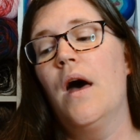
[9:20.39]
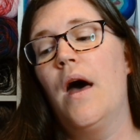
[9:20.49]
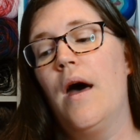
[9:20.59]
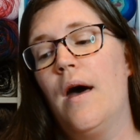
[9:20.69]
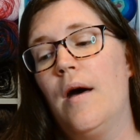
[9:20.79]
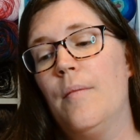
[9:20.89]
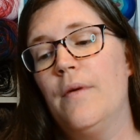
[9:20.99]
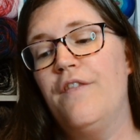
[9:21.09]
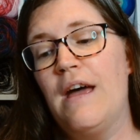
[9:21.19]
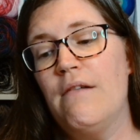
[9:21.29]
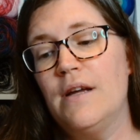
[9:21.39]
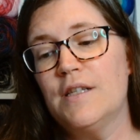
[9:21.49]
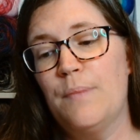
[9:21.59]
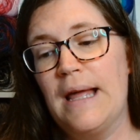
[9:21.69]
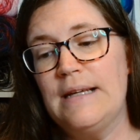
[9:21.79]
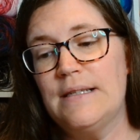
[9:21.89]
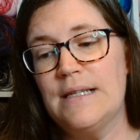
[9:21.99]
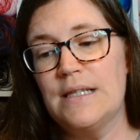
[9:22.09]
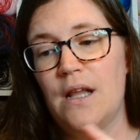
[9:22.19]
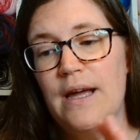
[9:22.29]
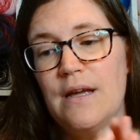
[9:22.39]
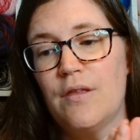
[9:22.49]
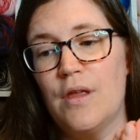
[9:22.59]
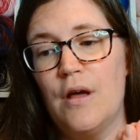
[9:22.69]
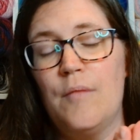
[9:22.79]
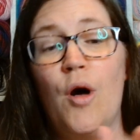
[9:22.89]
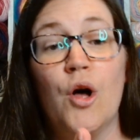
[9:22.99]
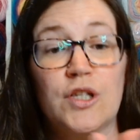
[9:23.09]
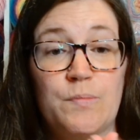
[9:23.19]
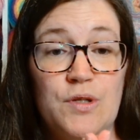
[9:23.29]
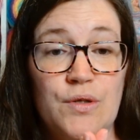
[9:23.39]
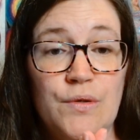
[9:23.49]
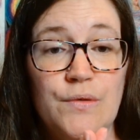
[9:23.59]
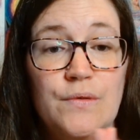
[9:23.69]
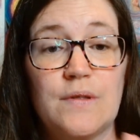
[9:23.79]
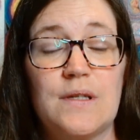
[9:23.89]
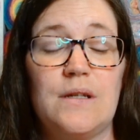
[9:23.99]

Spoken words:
Various places like them, hospitals,